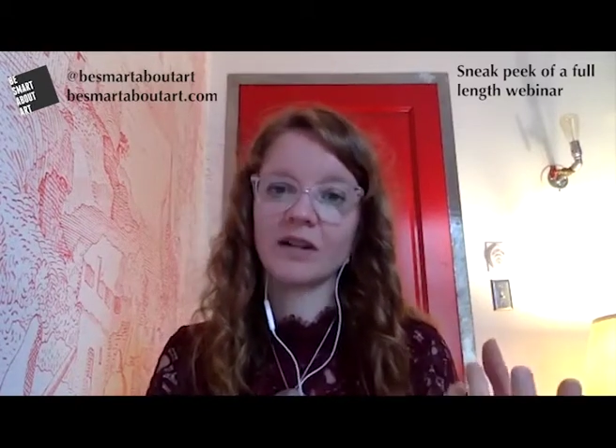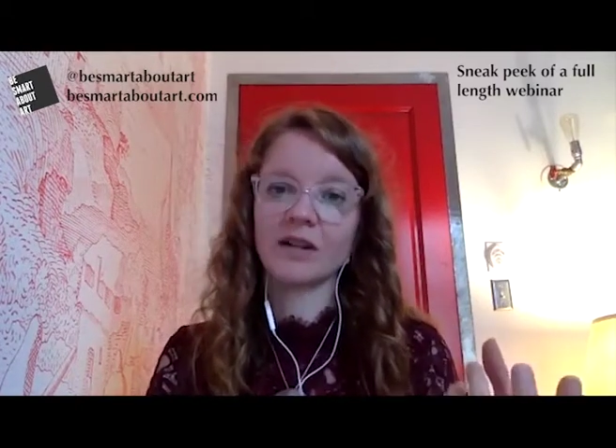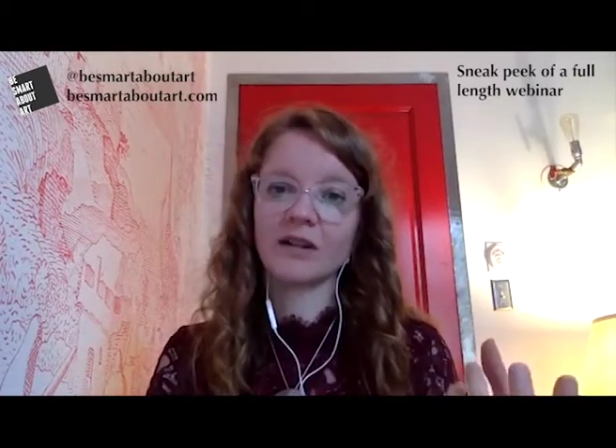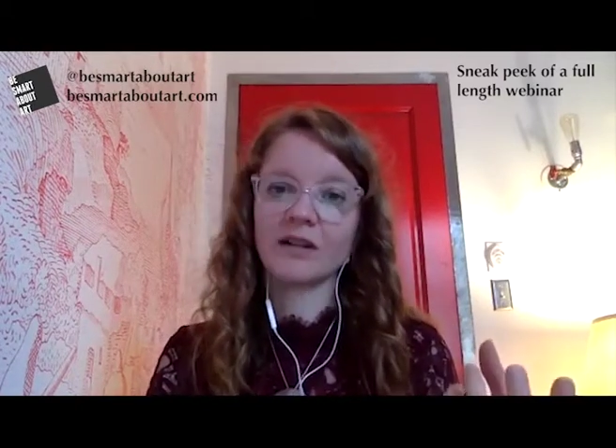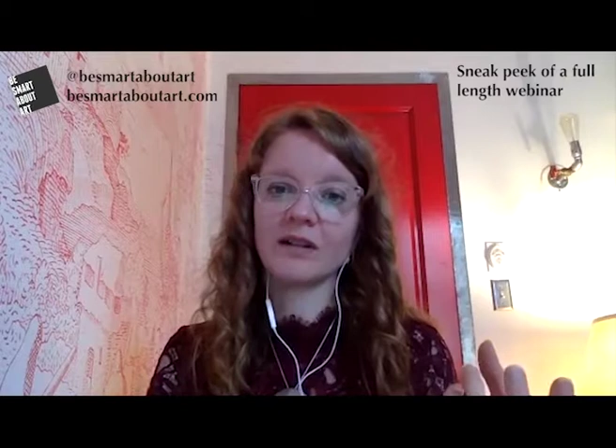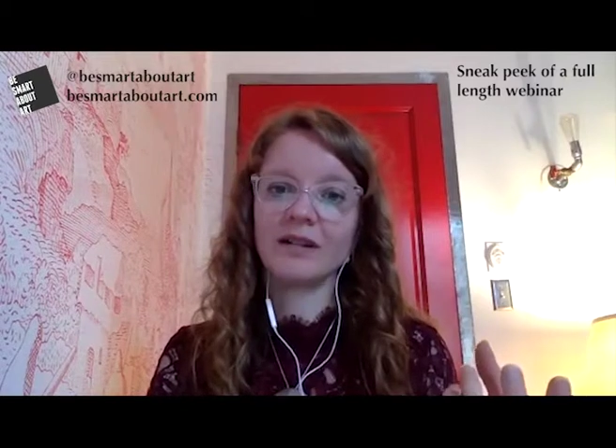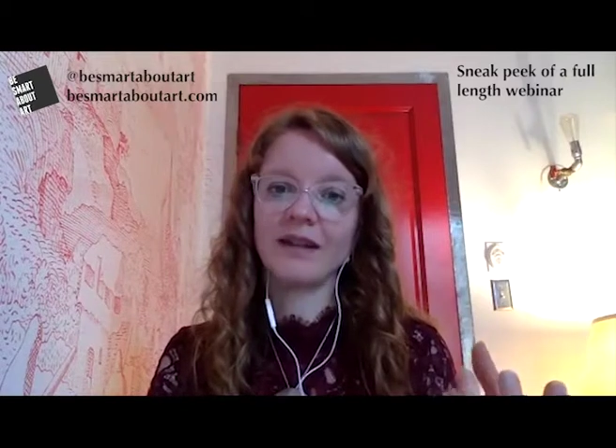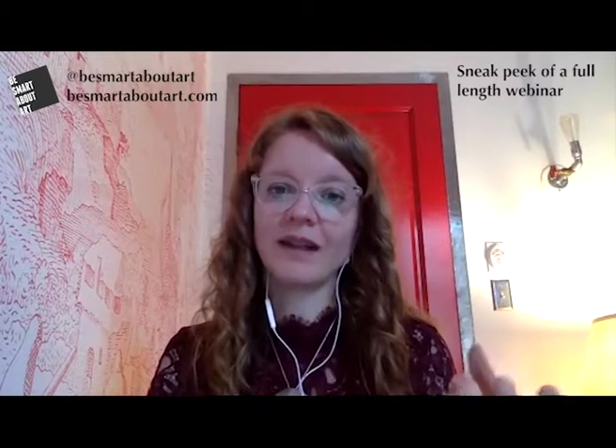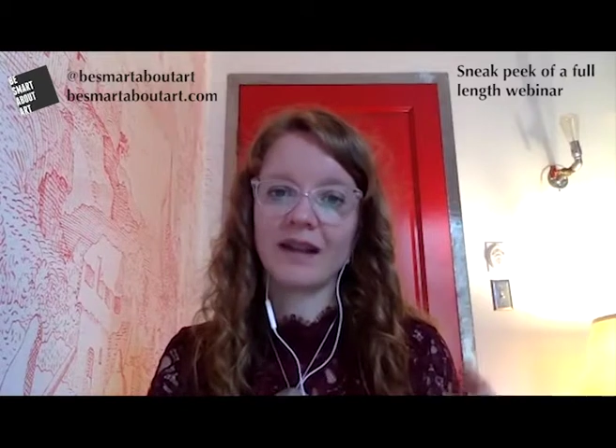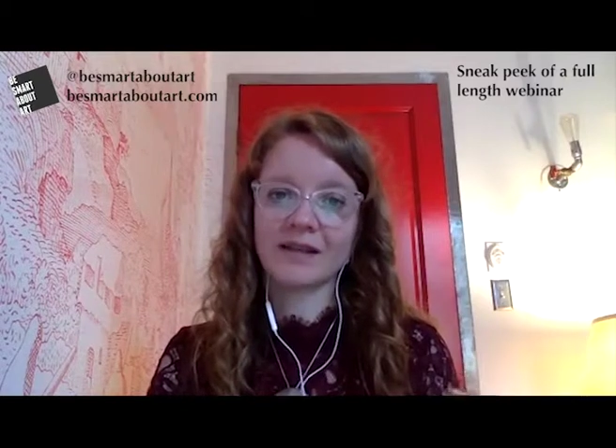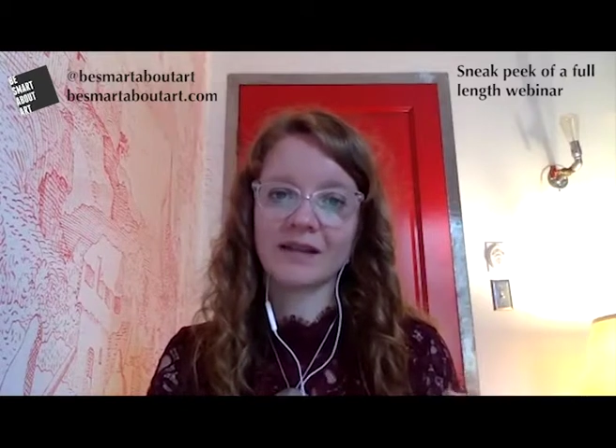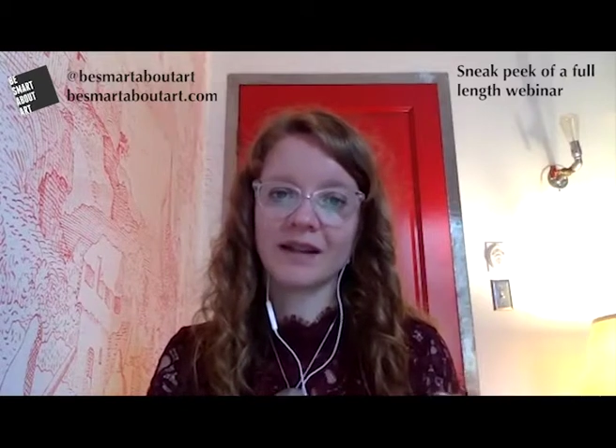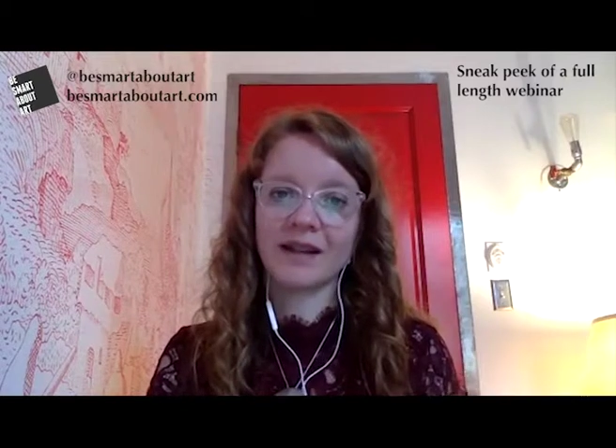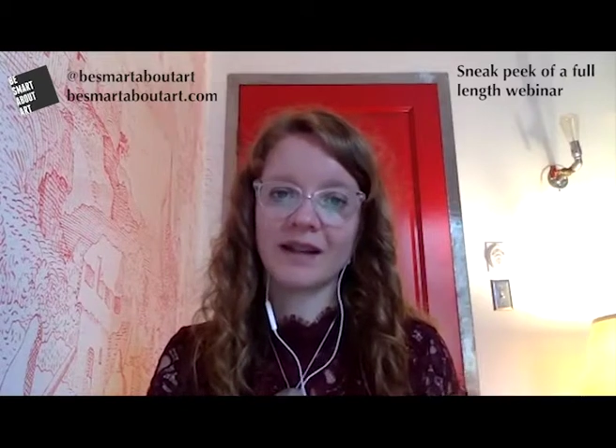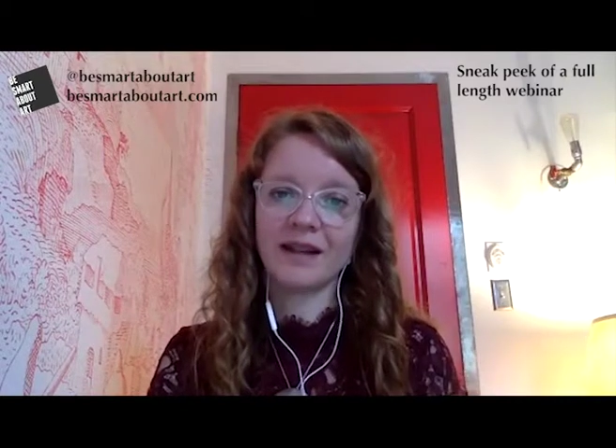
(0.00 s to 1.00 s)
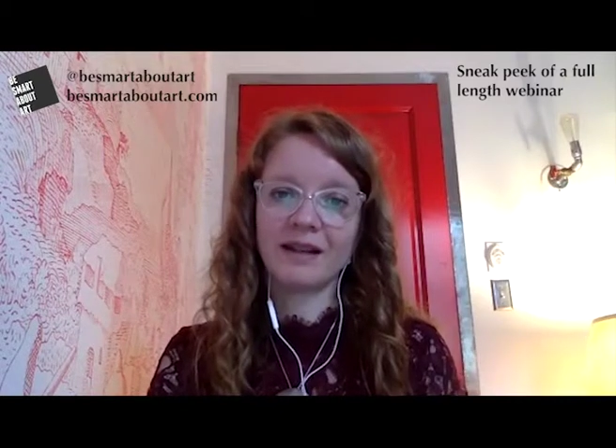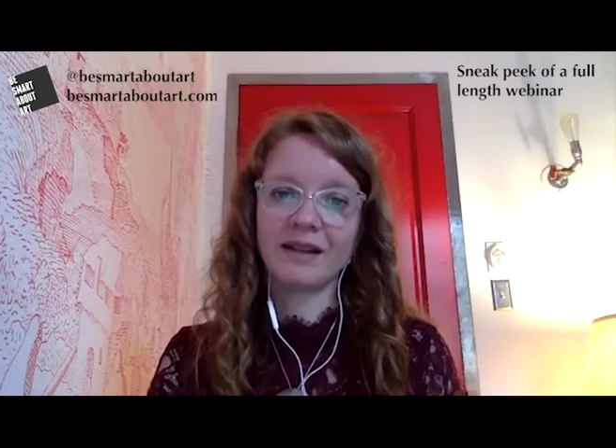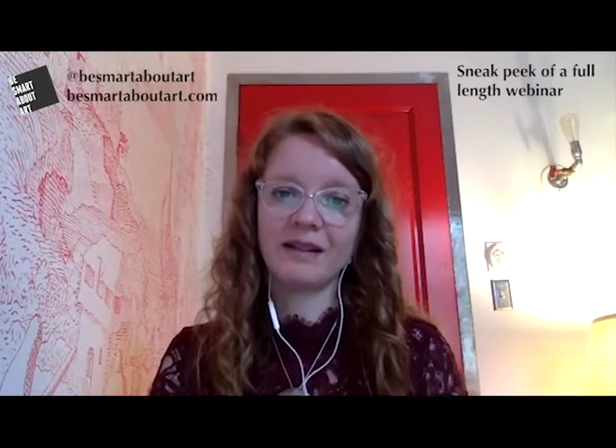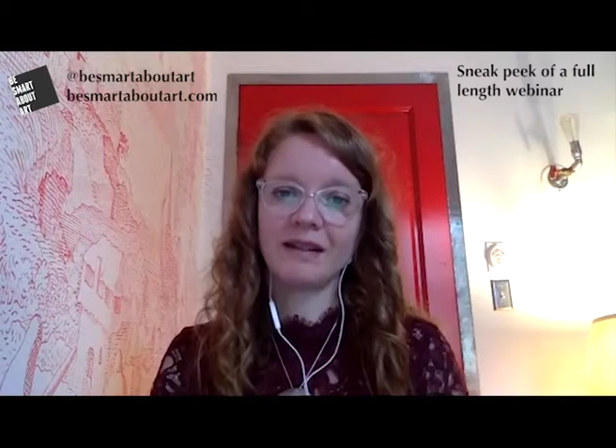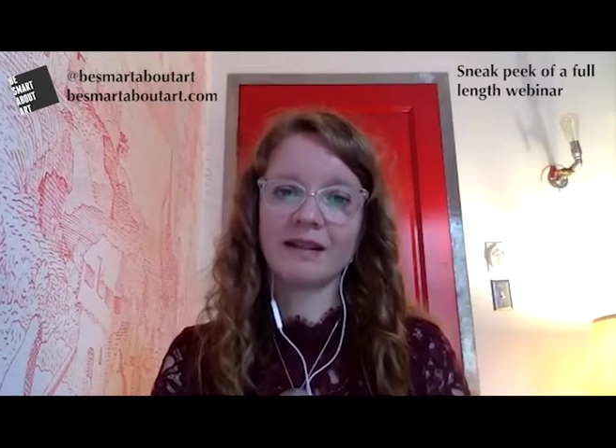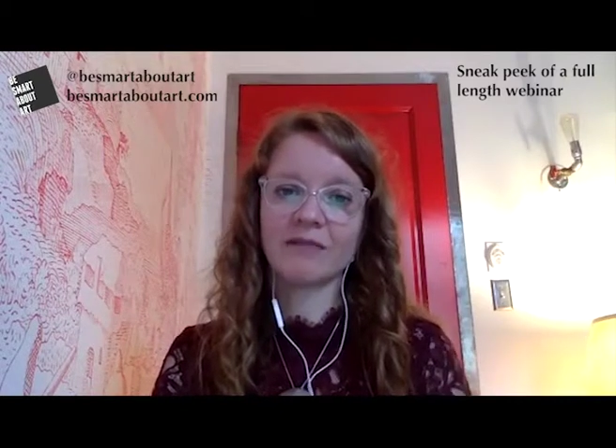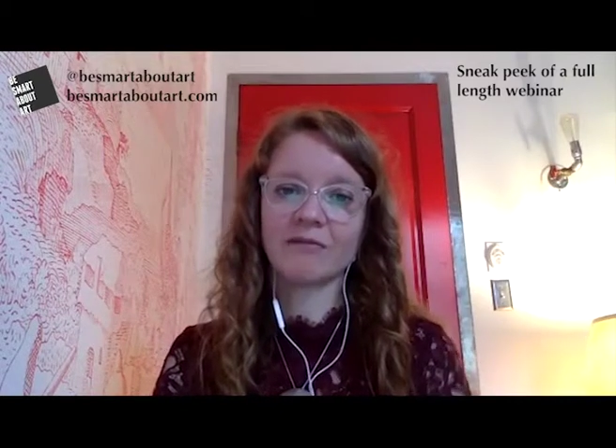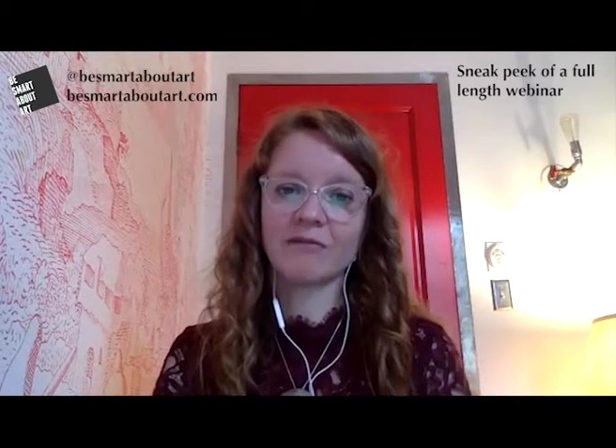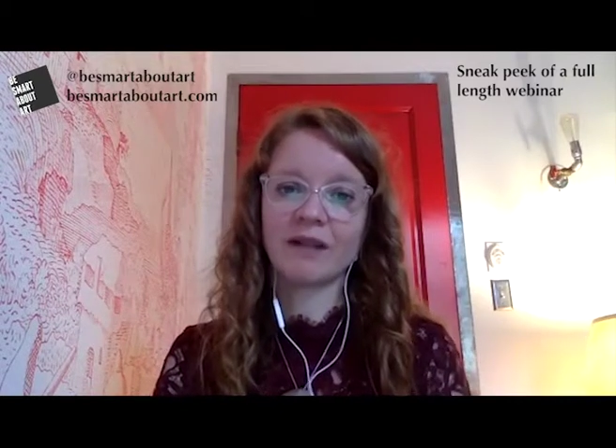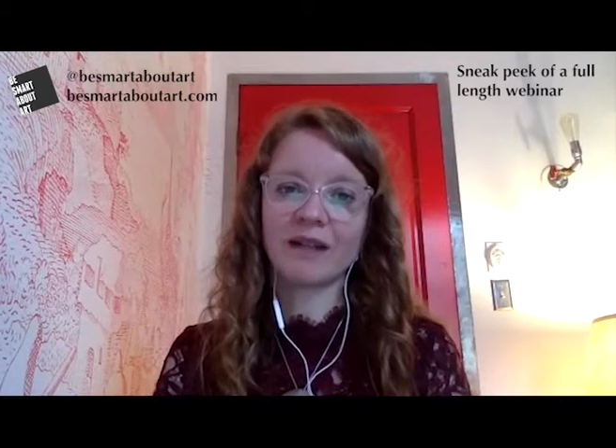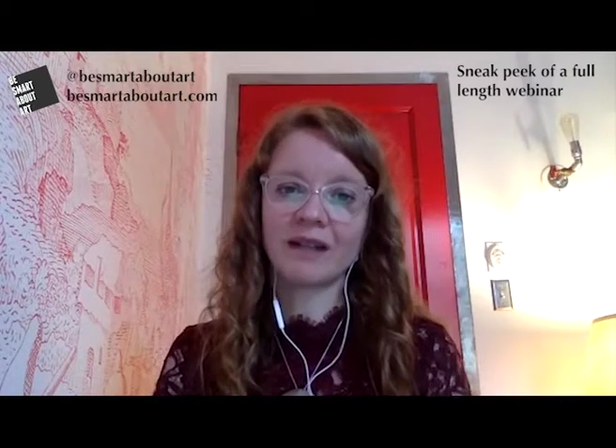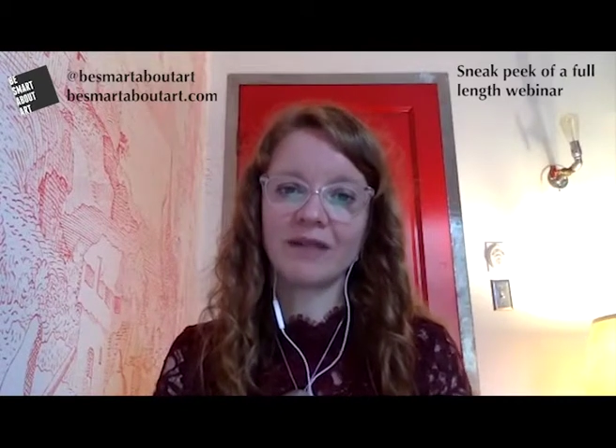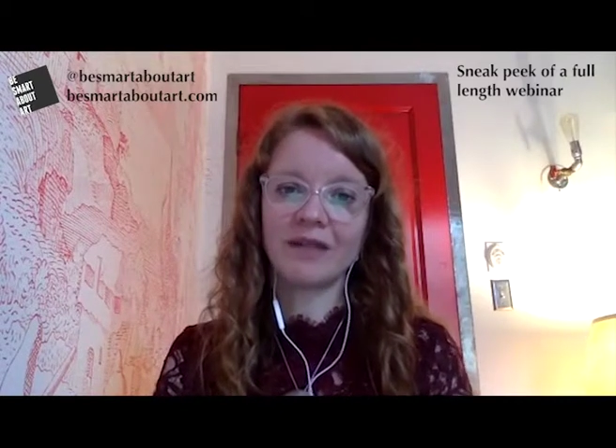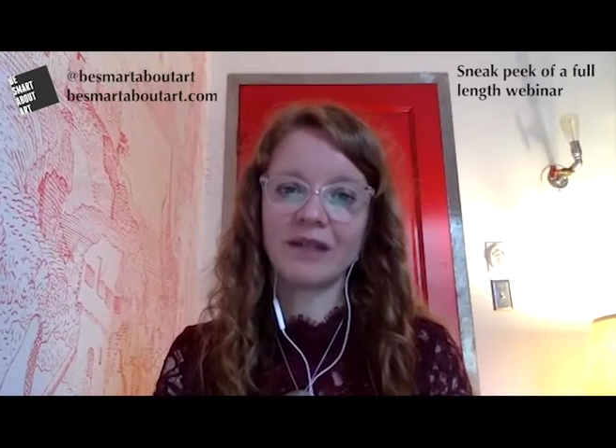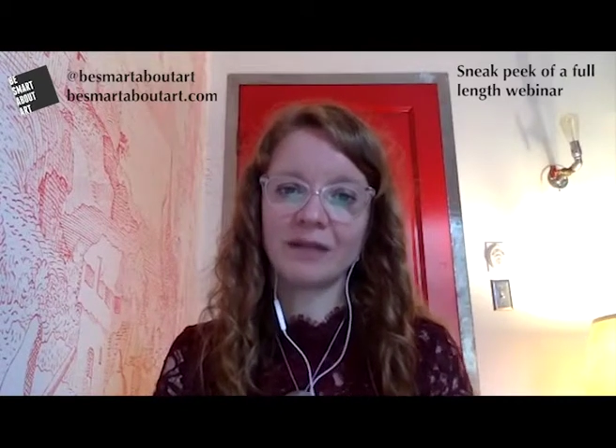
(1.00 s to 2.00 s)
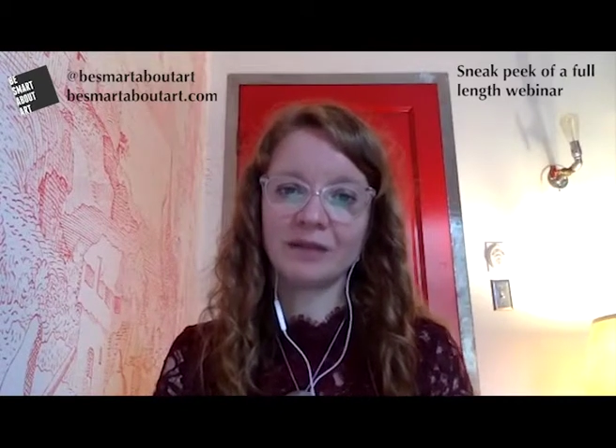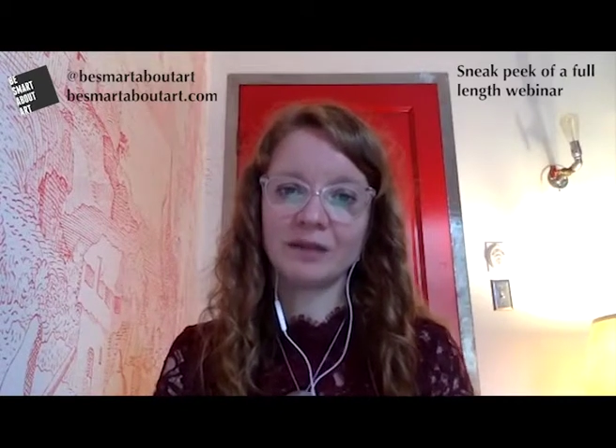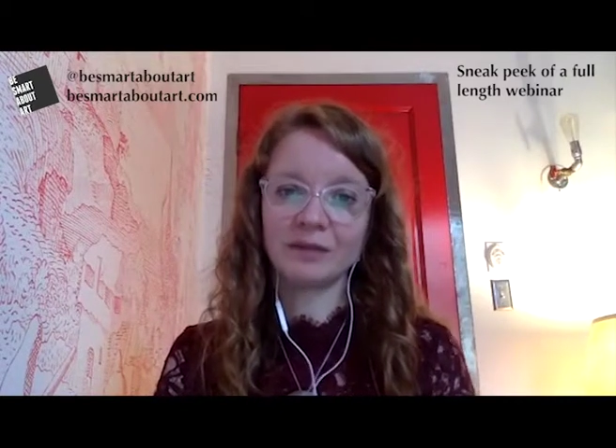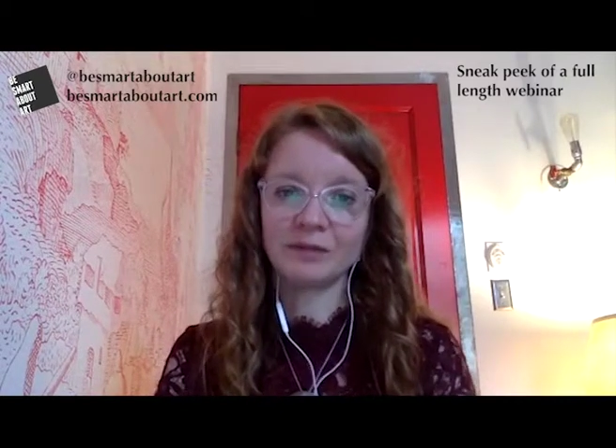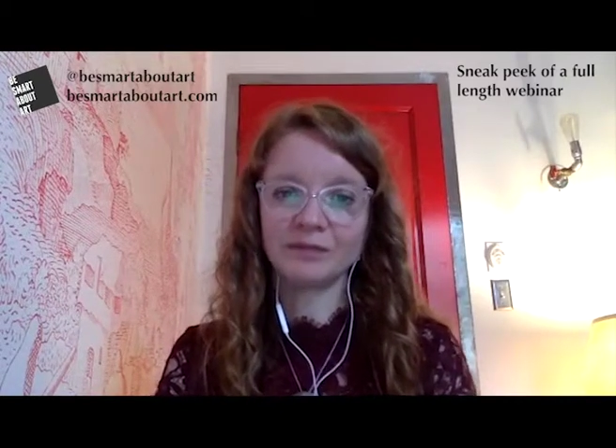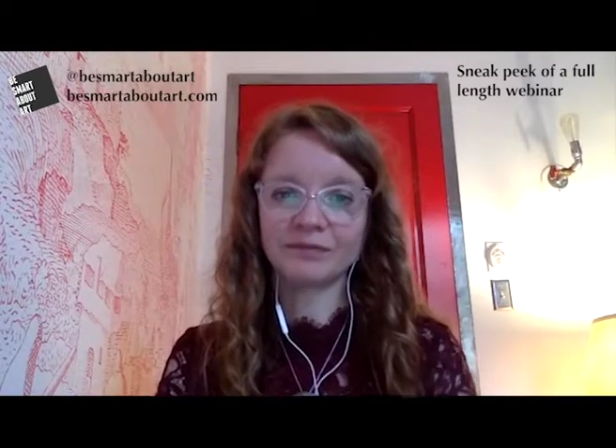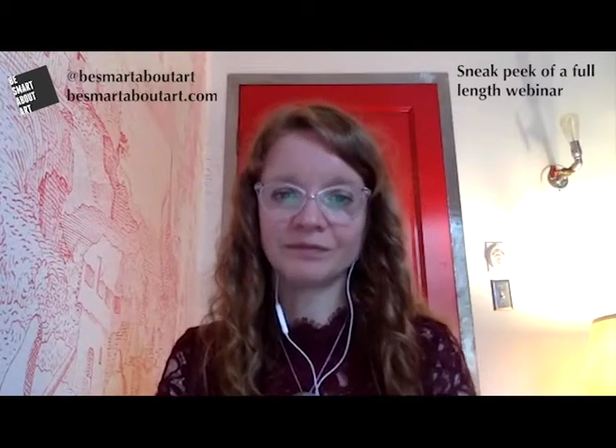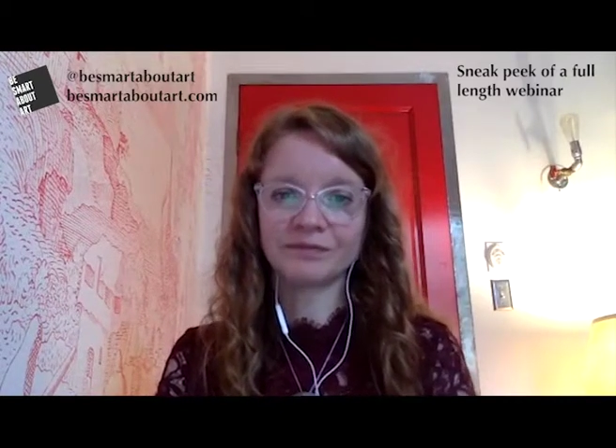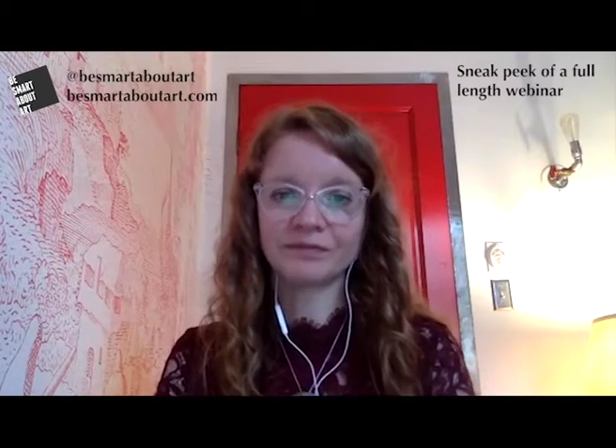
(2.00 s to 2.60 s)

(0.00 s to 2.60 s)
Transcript: are linked and readily available.